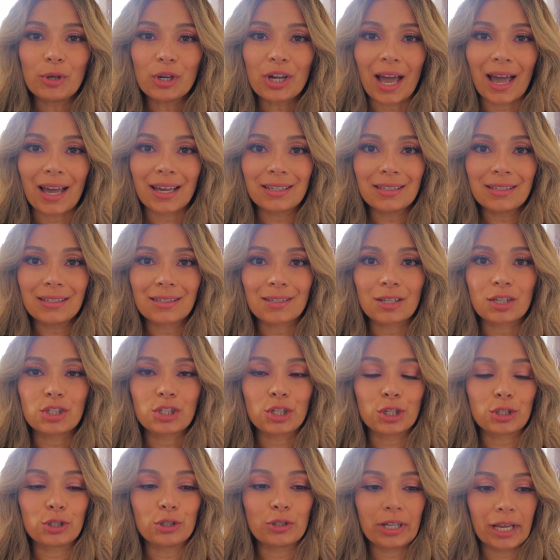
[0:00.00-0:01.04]
Guys,
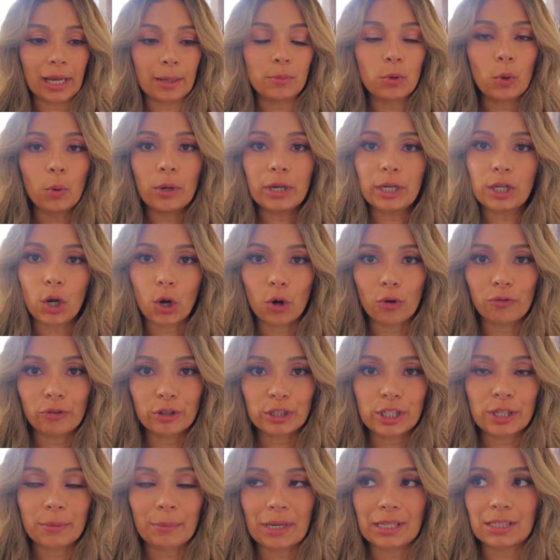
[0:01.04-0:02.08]
so today I'm going over
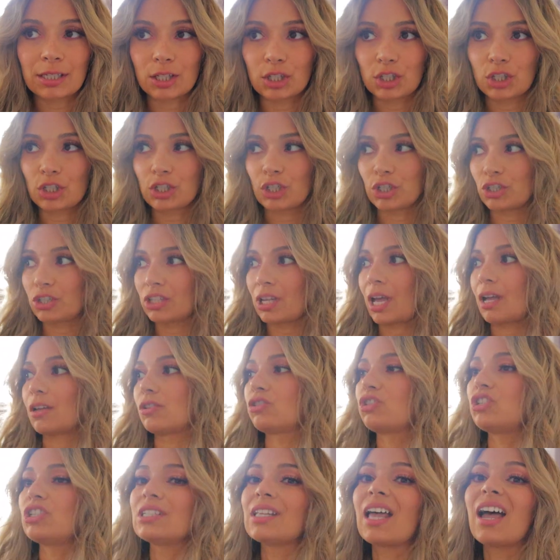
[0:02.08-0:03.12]
to my sister's
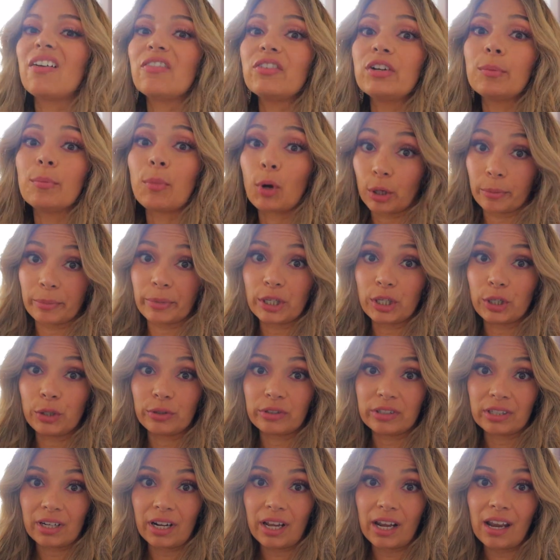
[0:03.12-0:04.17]
house. She's having a barbecue
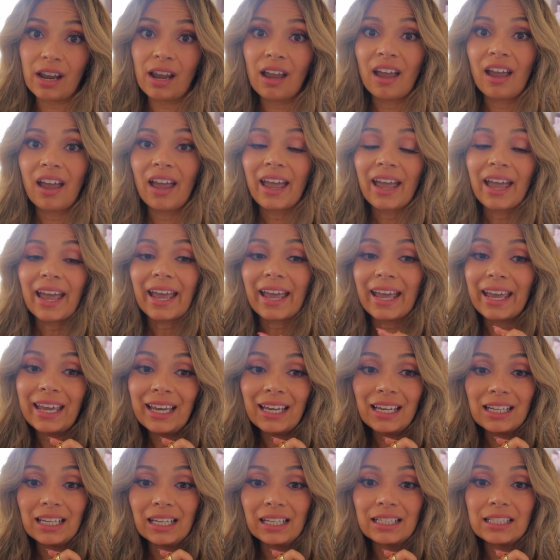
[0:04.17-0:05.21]
today,
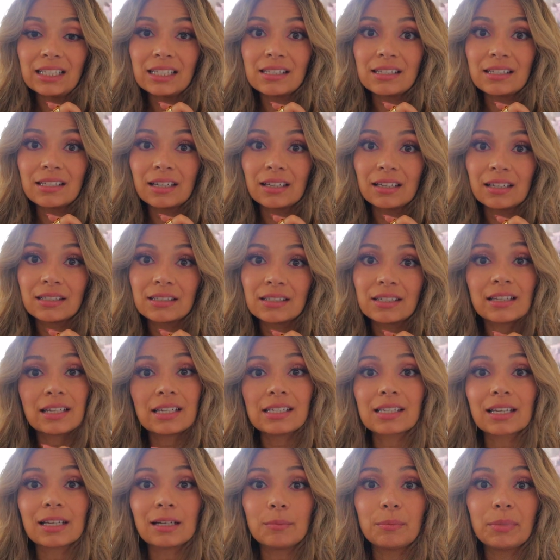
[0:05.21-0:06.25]
and
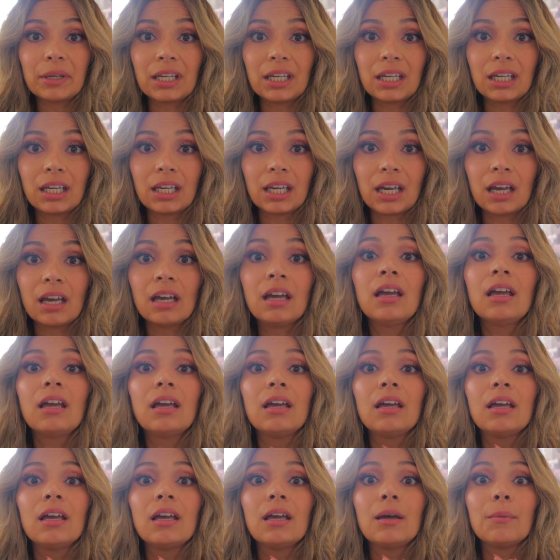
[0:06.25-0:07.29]
today's gonna be
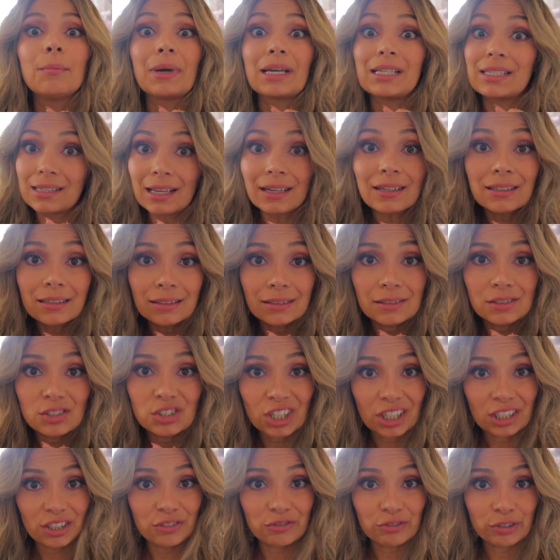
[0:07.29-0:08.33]
my second
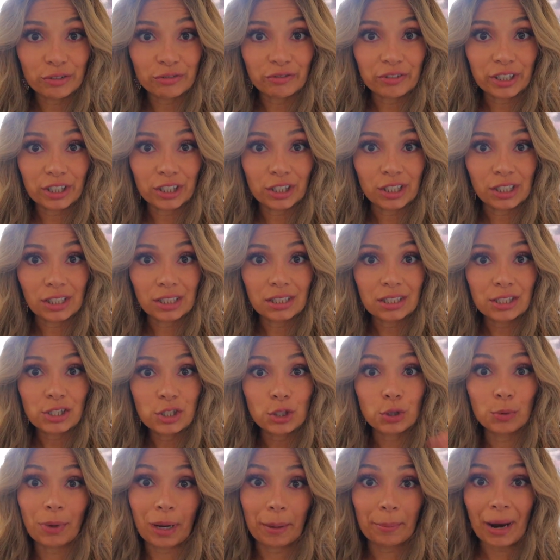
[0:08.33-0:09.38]
gender reveal
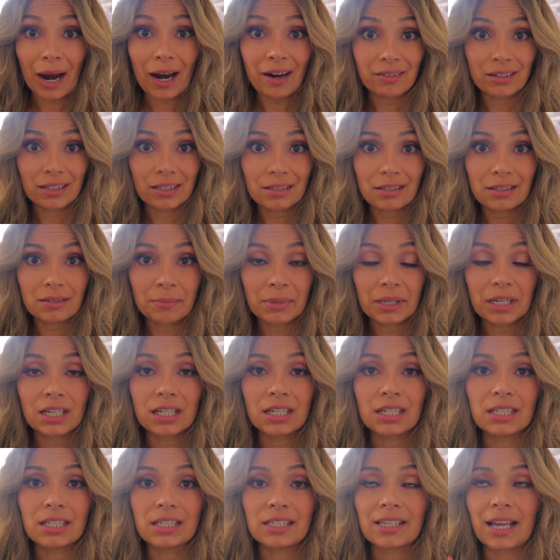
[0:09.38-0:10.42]
to my parents,
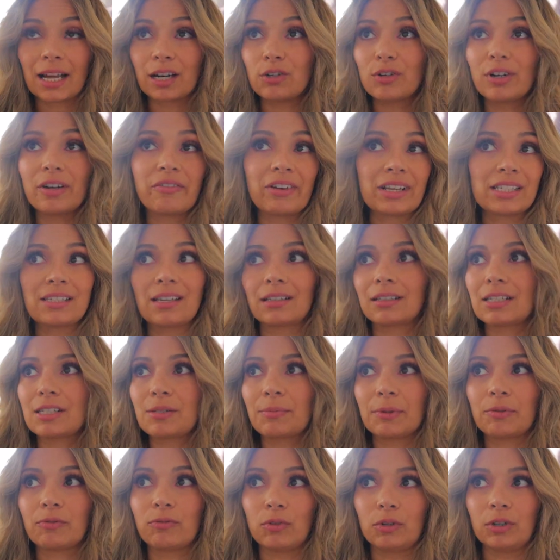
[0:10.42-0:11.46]
because I don't know if I said this
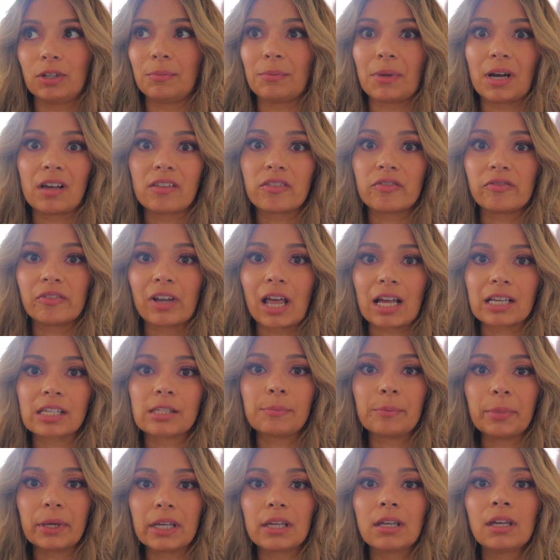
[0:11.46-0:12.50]
before in my other vlogs,
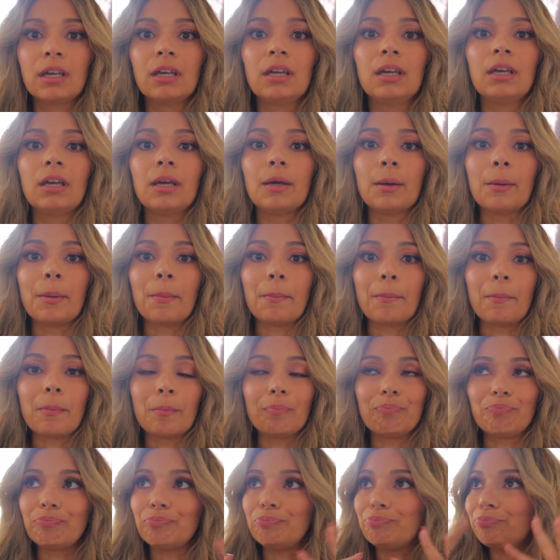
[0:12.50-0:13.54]
but
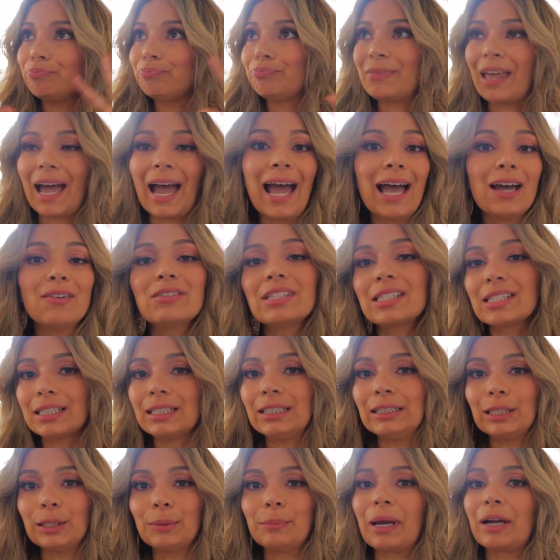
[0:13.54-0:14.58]
I haven't
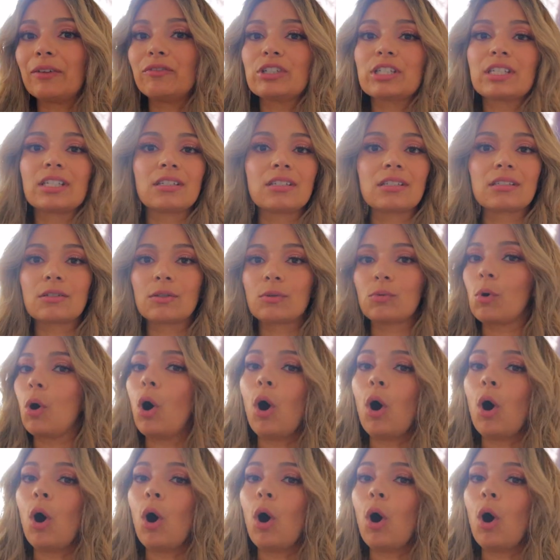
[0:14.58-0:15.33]
seen them ever since